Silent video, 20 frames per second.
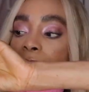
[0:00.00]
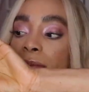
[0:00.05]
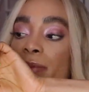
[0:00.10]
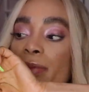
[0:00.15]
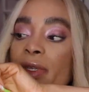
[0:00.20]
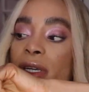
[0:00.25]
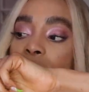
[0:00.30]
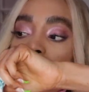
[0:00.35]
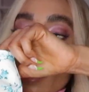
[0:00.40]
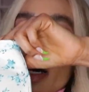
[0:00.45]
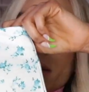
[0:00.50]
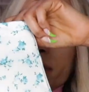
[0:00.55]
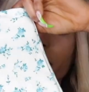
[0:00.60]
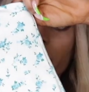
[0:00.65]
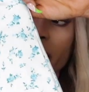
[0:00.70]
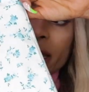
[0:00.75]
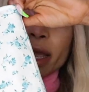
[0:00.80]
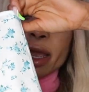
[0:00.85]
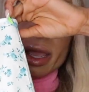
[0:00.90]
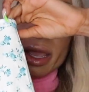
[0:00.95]
the cut
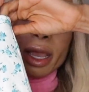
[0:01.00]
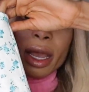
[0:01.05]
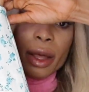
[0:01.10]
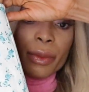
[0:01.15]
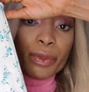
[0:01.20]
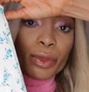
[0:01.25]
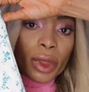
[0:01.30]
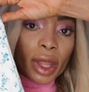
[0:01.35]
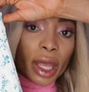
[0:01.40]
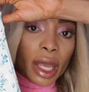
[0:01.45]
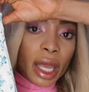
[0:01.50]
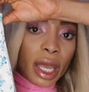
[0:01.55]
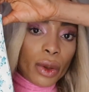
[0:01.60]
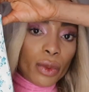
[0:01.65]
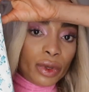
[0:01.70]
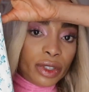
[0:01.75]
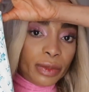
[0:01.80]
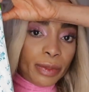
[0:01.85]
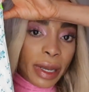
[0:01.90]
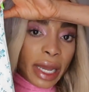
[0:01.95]
here, it
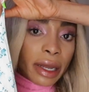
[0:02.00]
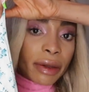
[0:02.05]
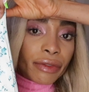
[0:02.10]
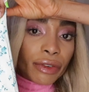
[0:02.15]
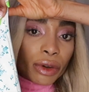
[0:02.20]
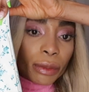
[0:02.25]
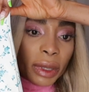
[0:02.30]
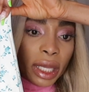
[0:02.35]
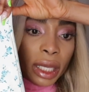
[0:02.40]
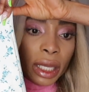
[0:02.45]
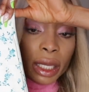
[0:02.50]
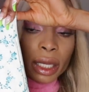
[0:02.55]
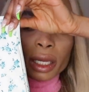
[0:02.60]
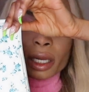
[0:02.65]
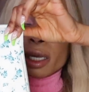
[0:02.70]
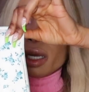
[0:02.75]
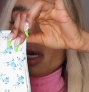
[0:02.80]
was big for me.